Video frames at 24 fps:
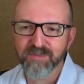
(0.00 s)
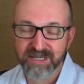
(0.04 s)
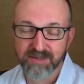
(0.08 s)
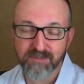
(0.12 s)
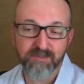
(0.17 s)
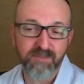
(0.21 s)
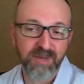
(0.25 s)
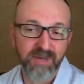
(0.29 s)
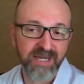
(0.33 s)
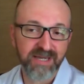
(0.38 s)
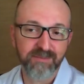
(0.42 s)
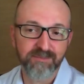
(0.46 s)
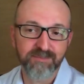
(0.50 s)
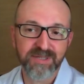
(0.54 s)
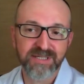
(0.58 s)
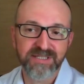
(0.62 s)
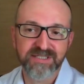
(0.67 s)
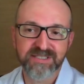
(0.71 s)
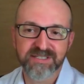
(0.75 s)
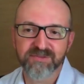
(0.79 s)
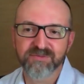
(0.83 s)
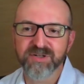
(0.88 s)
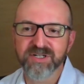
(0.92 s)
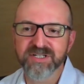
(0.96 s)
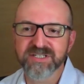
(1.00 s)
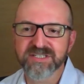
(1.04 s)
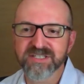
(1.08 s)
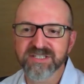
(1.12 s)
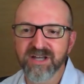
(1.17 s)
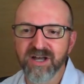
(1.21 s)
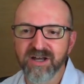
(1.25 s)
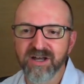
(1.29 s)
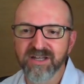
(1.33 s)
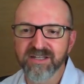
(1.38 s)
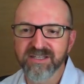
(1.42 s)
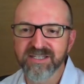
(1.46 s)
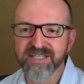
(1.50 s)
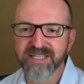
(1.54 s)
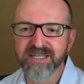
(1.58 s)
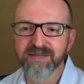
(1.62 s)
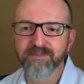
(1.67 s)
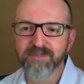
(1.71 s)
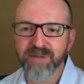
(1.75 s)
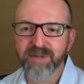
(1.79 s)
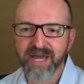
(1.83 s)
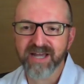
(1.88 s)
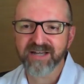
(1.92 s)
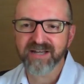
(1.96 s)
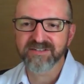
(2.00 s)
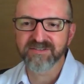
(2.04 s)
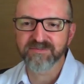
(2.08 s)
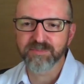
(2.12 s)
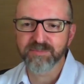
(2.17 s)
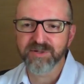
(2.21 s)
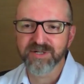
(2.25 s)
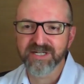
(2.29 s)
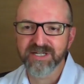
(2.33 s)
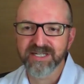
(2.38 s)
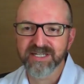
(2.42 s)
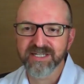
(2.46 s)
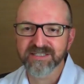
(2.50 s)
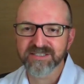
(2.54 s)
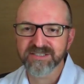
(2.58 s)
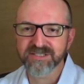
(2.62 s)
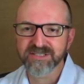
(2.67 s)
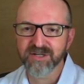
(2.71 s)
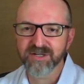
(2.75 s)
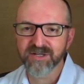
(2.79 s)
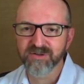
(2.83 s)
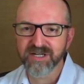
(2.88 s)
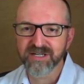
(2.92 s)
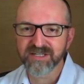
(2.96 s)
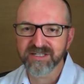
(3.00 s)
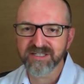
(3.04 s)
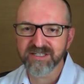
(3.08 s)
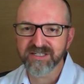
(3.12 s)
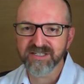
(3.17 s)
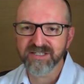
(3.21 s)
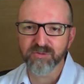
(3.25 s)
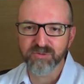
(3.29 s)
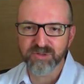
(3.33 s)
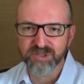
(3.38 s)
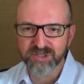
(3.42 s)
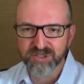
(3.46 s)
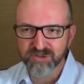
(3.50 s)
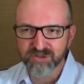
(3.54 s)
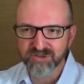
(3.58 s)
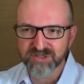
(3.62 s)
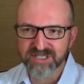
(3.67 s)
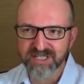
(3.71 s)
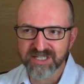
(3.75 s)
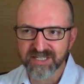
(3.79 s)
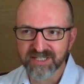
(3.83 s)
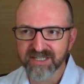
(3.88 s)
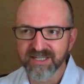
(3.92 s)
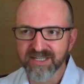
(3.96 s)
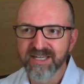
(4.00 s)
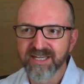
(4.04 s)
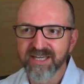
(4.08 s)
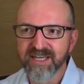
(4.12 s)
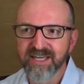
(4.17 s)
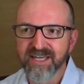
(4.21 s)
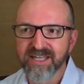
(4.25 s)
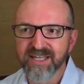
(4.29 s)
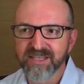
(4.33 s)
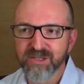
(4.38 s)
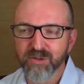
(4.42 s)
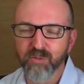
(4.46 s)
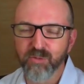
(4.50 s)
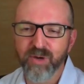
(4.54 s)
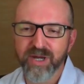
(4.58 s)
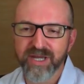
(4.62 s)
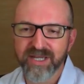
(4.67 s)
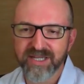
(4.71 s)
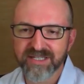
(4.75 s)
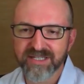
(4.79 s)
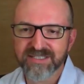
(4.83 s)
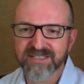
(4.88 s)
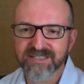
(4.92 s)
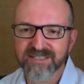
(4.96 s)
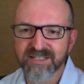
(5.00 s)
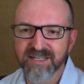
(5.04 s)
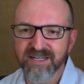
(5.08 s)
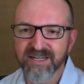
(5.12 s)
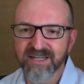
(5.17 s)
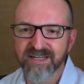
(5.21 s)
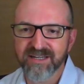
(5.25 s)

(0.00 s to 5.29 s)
make a big difference on the impact of printing. So, reducing the waste